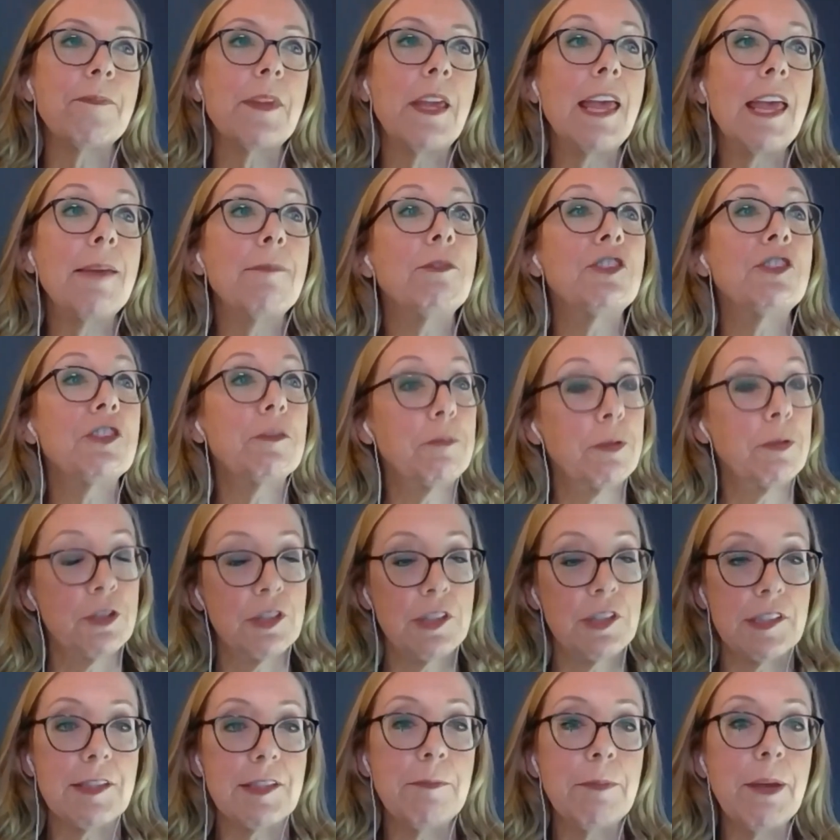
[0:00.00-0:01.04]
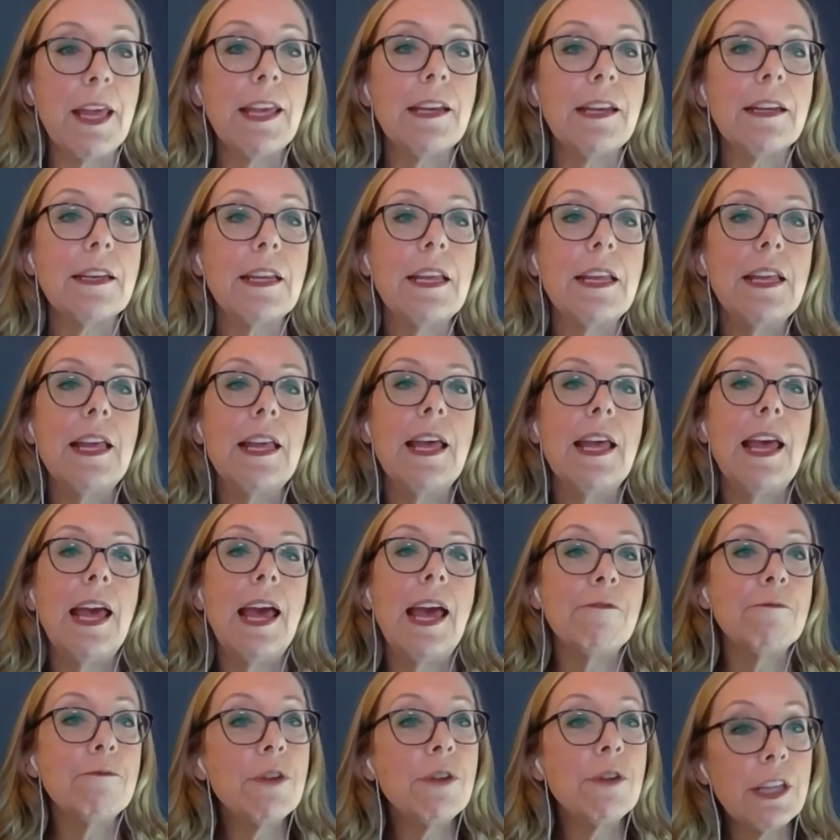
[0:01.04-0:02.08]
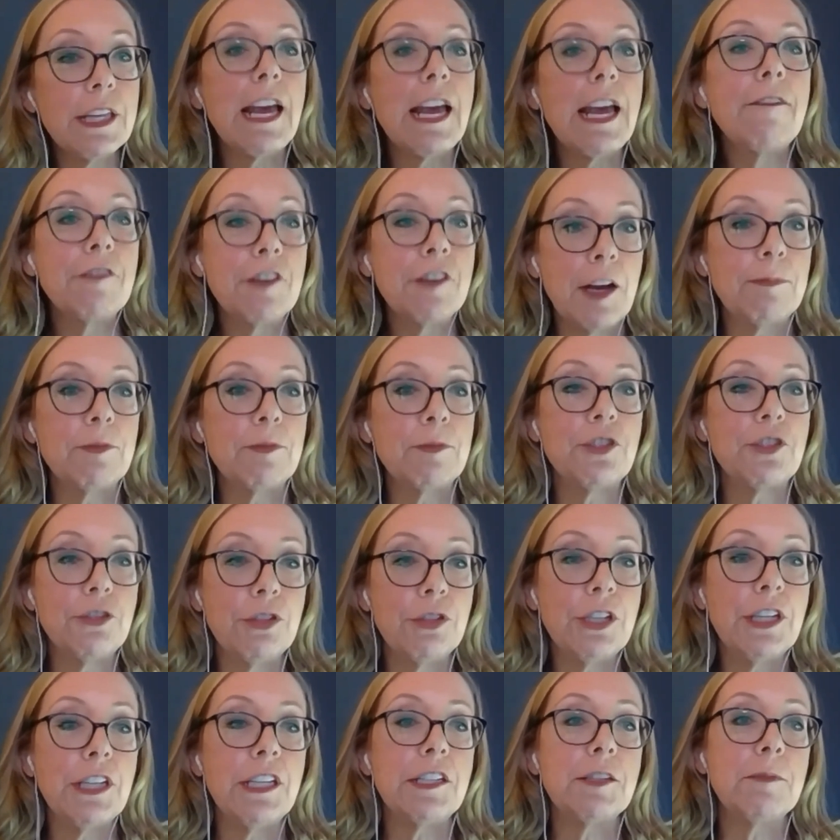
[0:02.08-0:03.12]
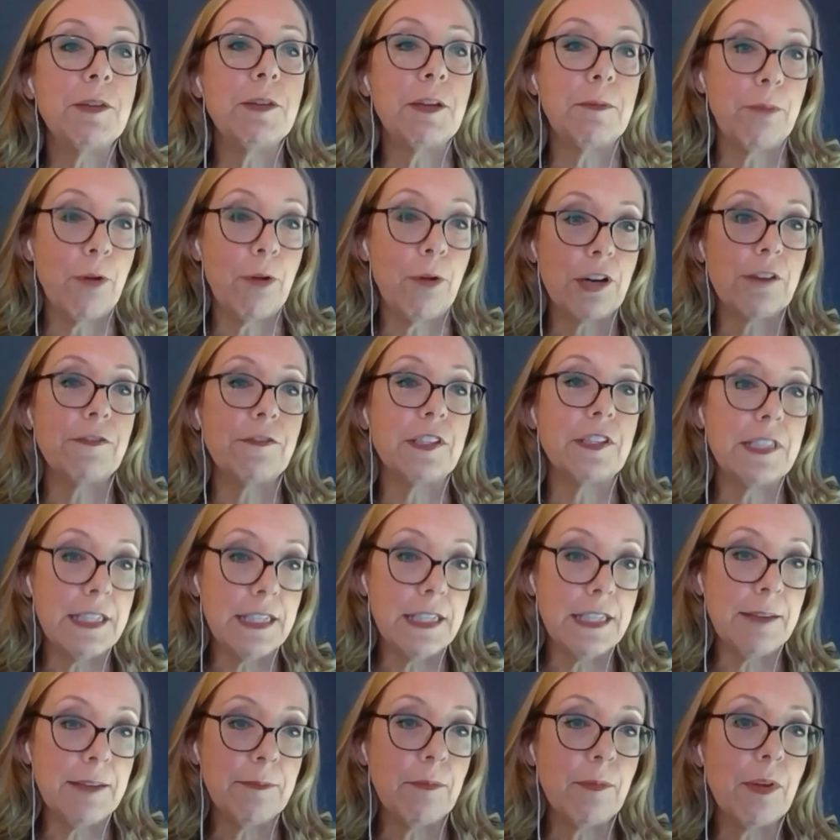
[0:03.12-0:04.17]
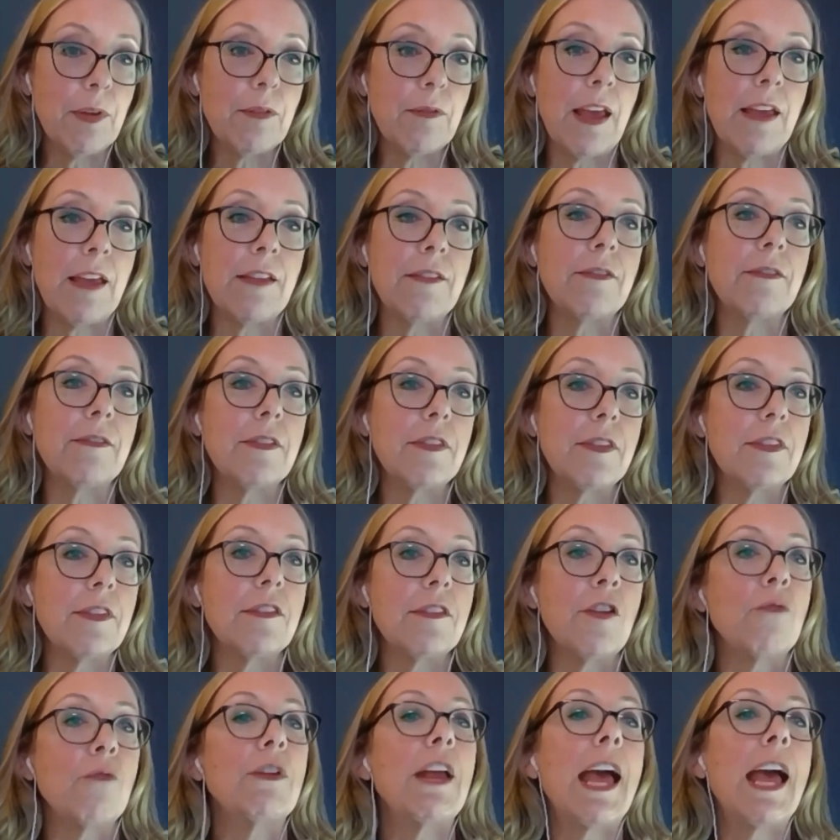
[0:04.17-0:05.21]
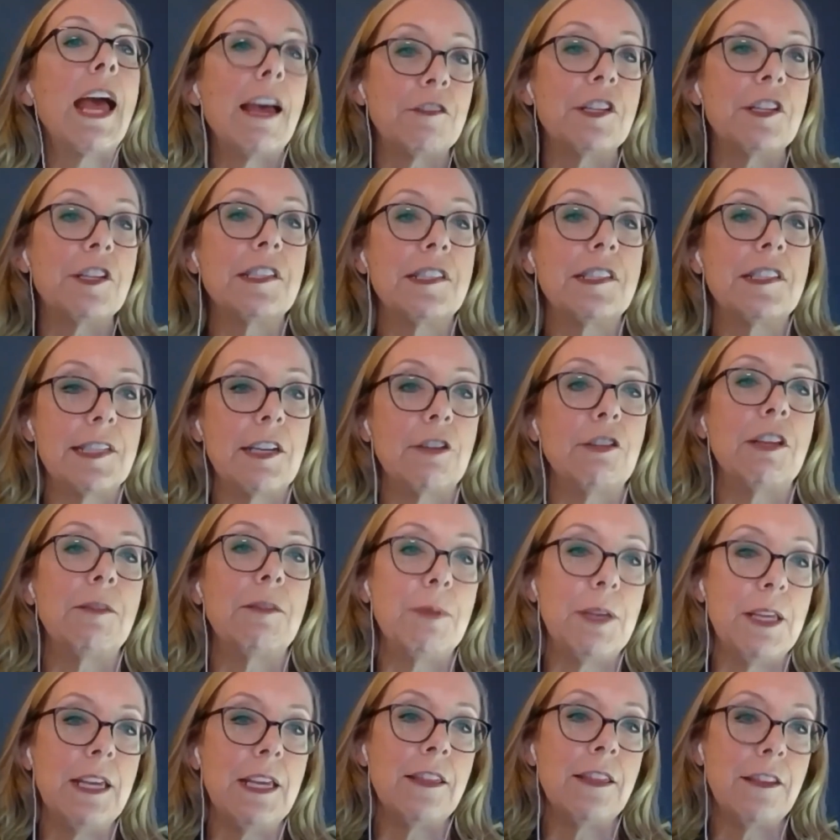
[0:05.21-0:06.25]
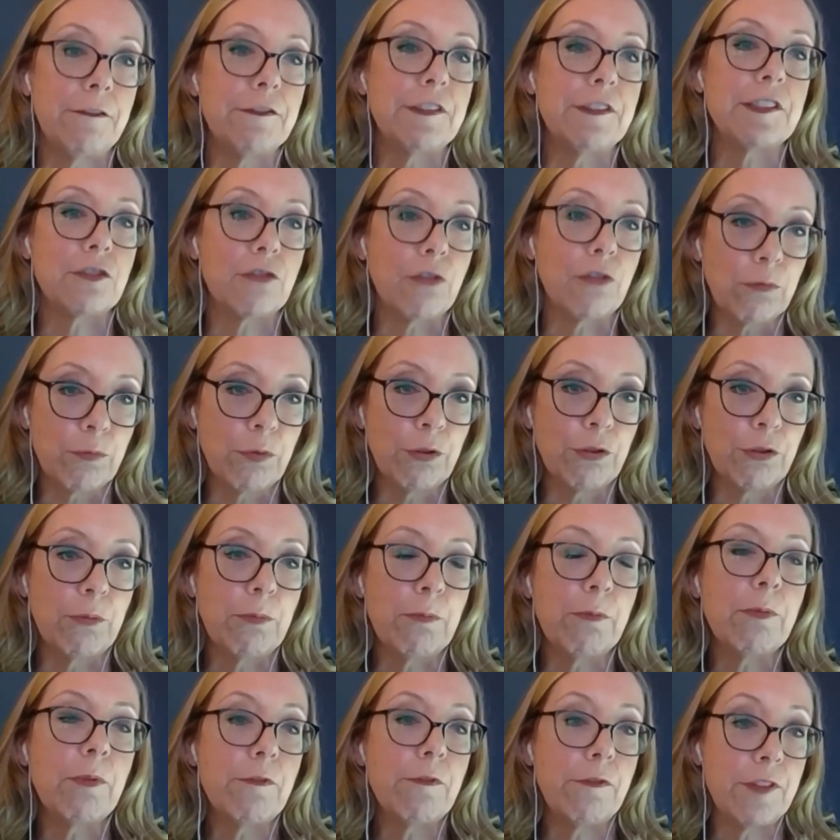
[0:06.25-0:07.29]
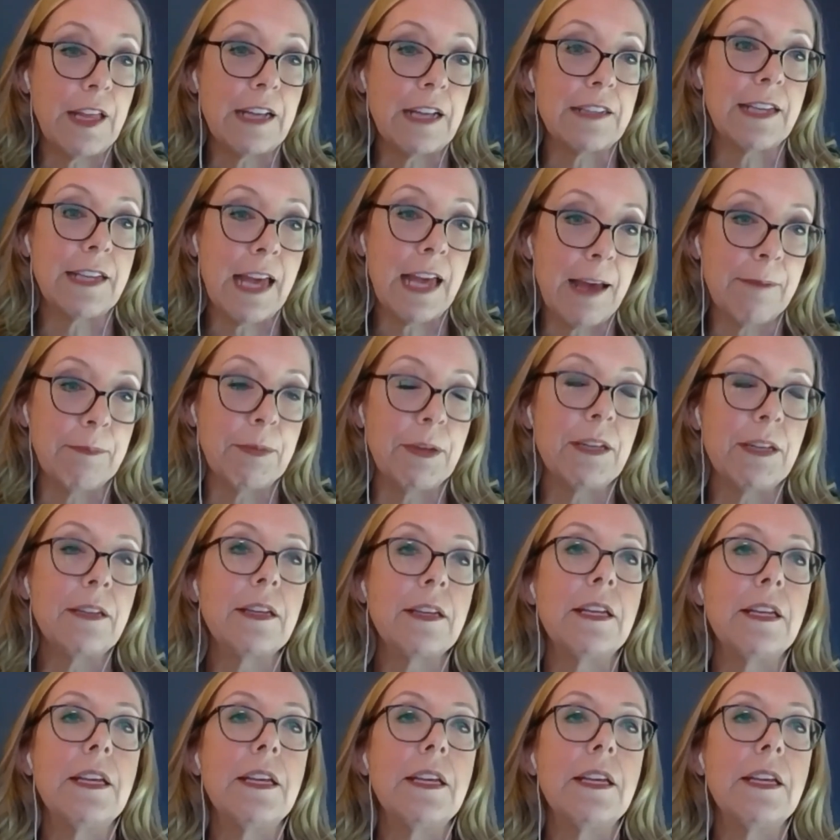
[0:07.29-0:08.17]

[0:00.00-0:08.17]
able to participate and really have an opportunity to be a part of a team and don't have to necessarily be in the physical room for that to happen.